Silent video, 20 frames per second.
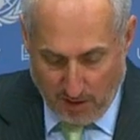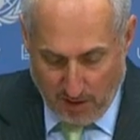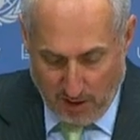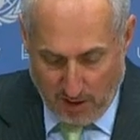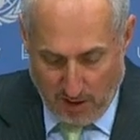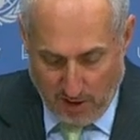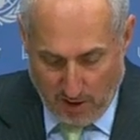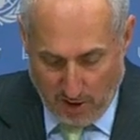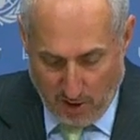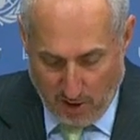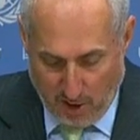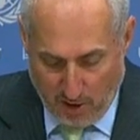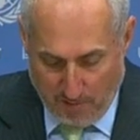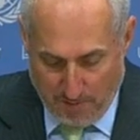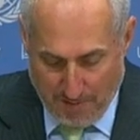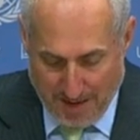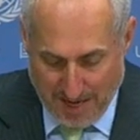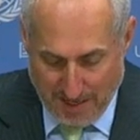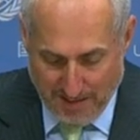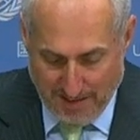Uh, on
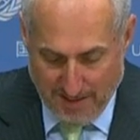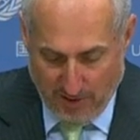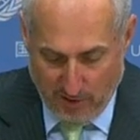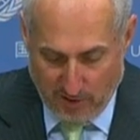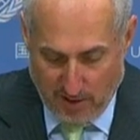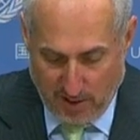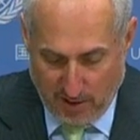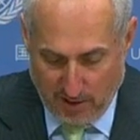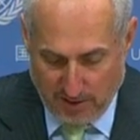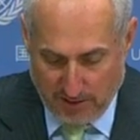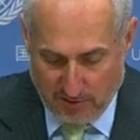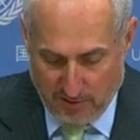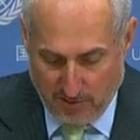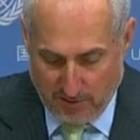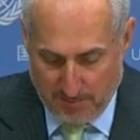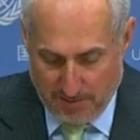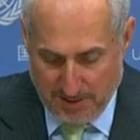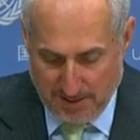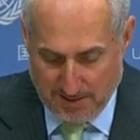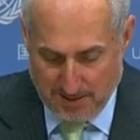Mali, our colleagues from
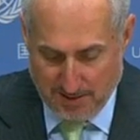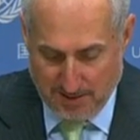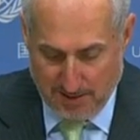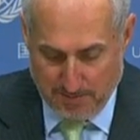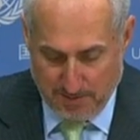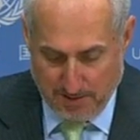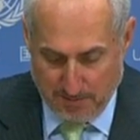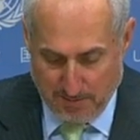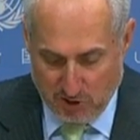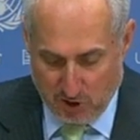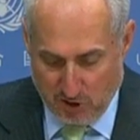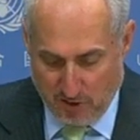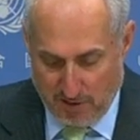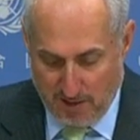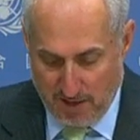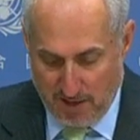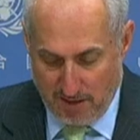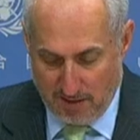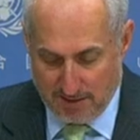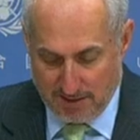the peacekeeping
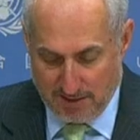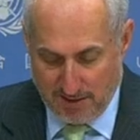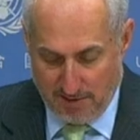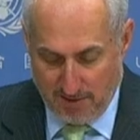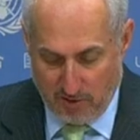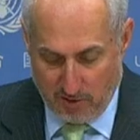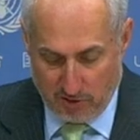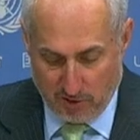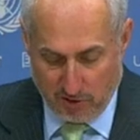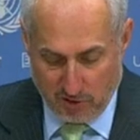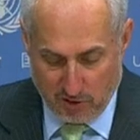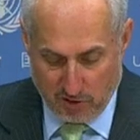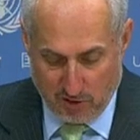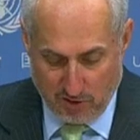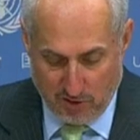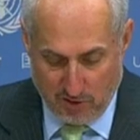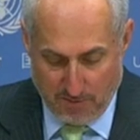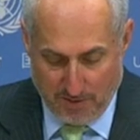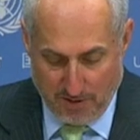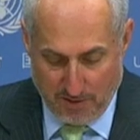mission there say they are
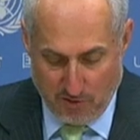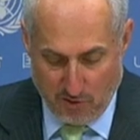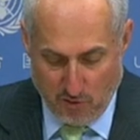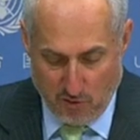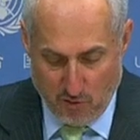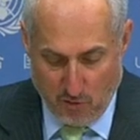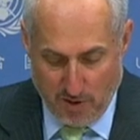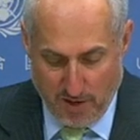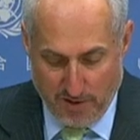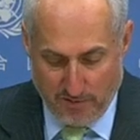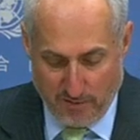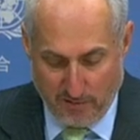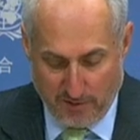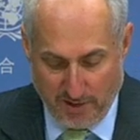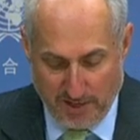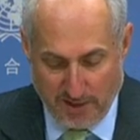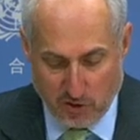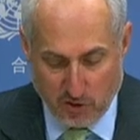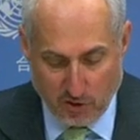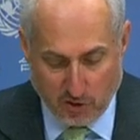concerned by the new wave of
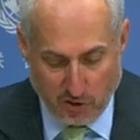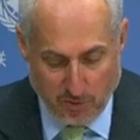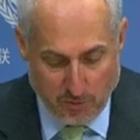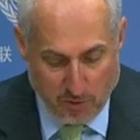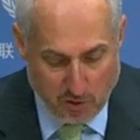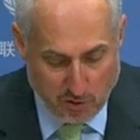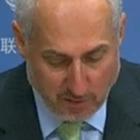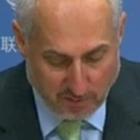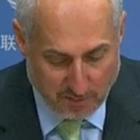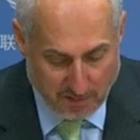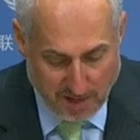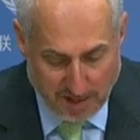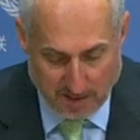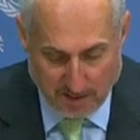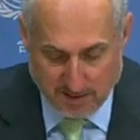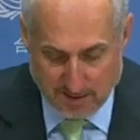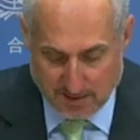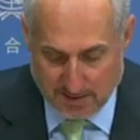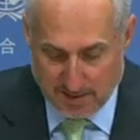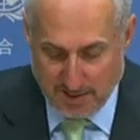intercommunal
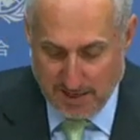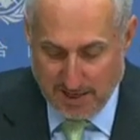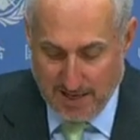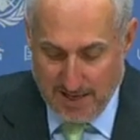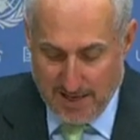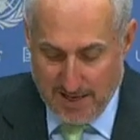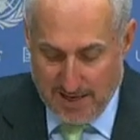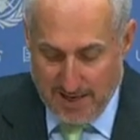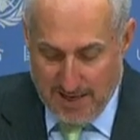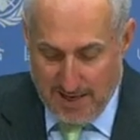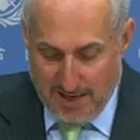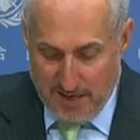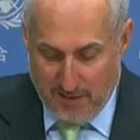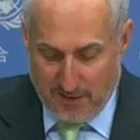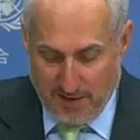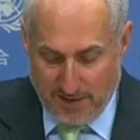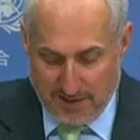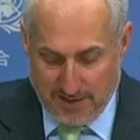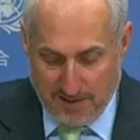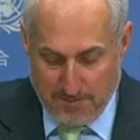violence
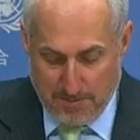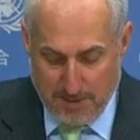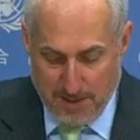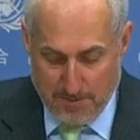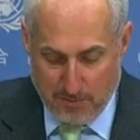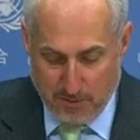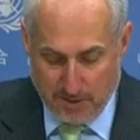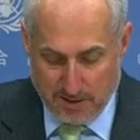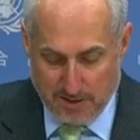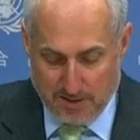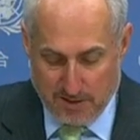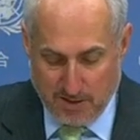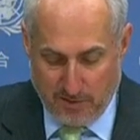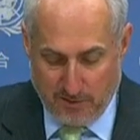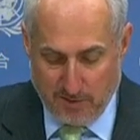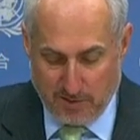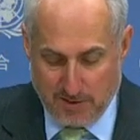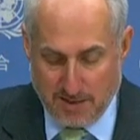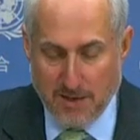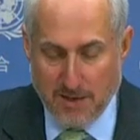affecting people in southern